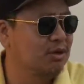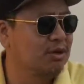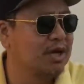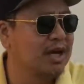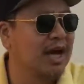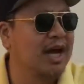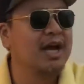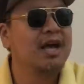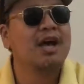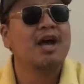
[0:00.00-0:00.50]

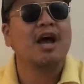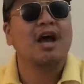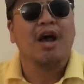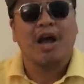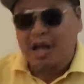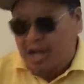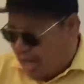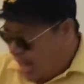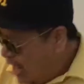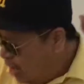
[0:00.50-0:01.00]
okay?
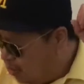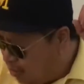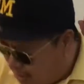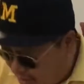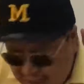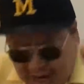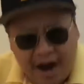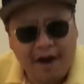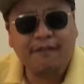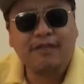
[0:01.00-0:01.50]
I don't
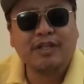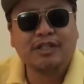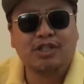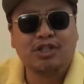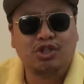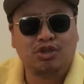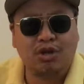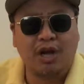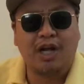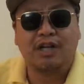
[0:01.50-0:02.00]
care if he's a
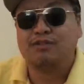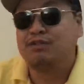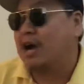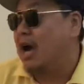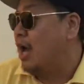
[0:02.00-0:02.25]
transfer.